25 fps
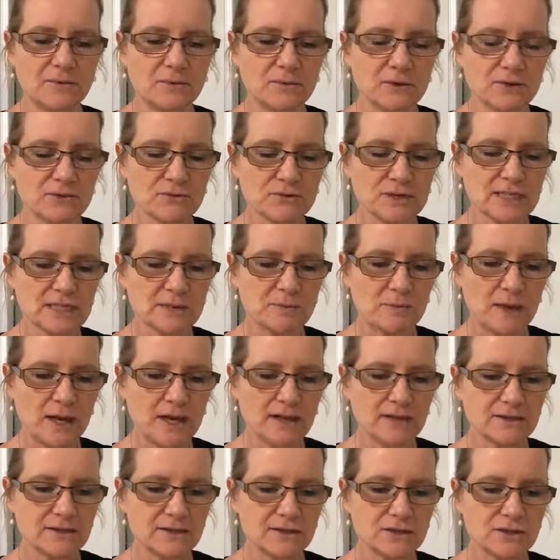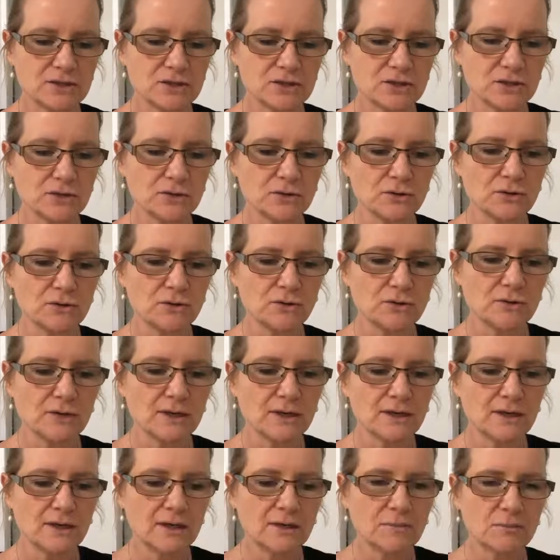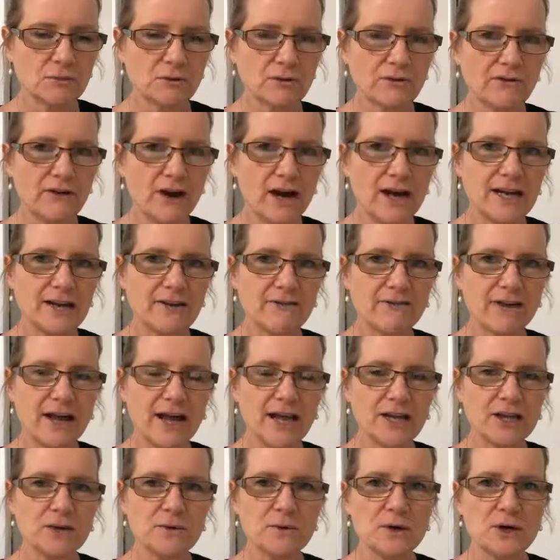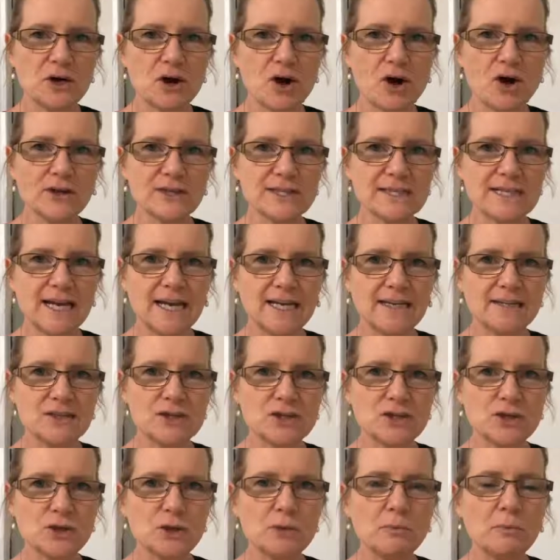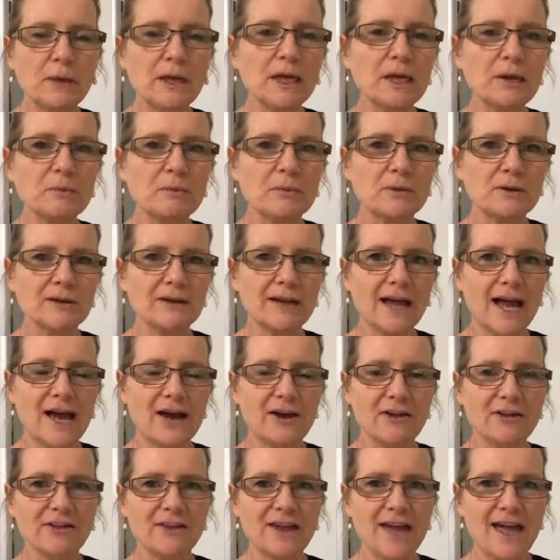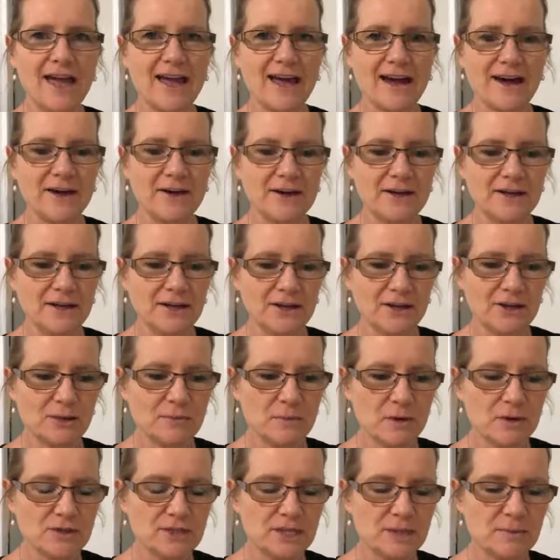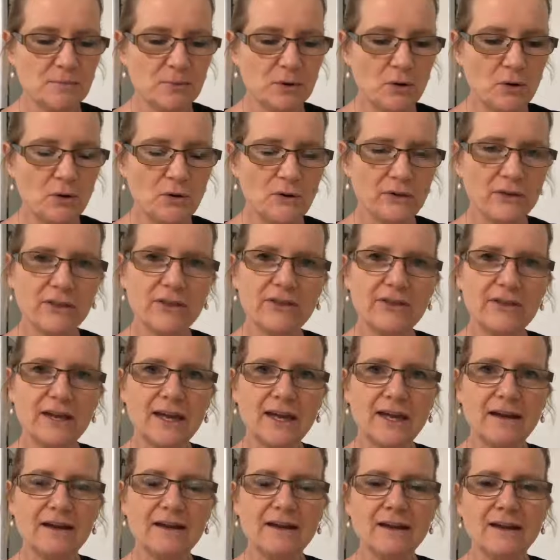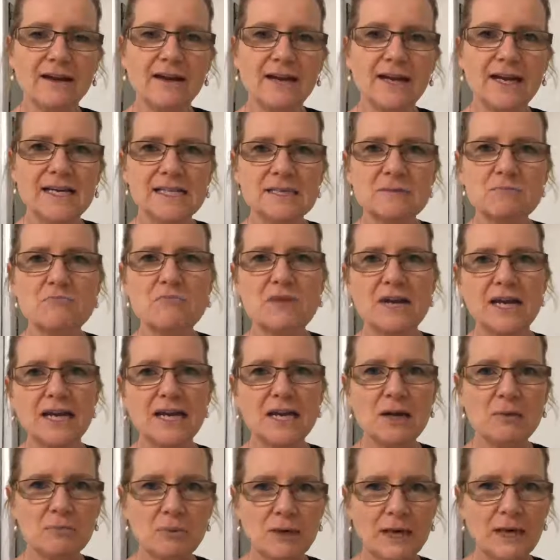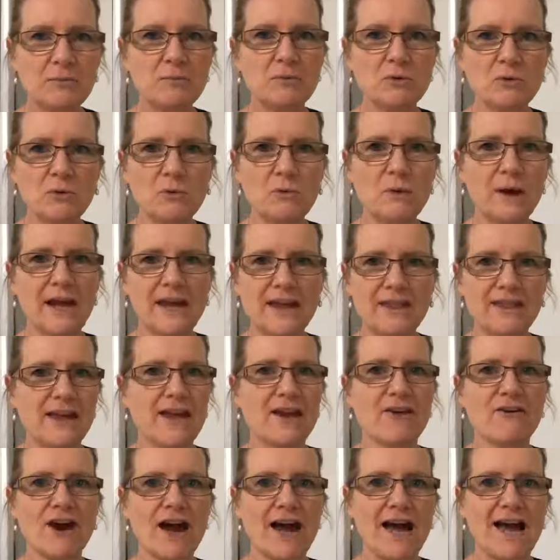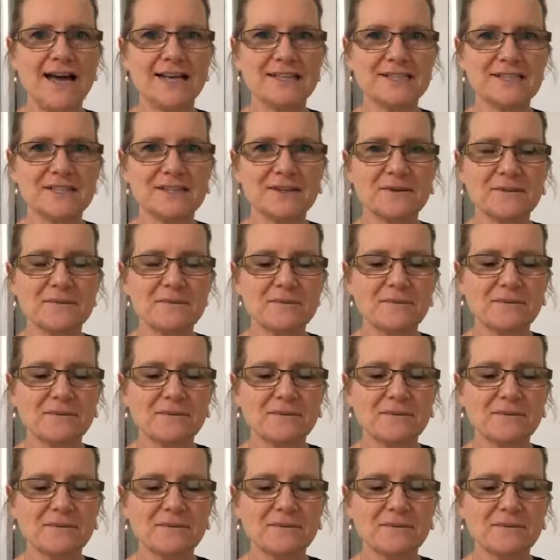with respect to providing value and content to people out there. The most important thing is meeting people where they're at.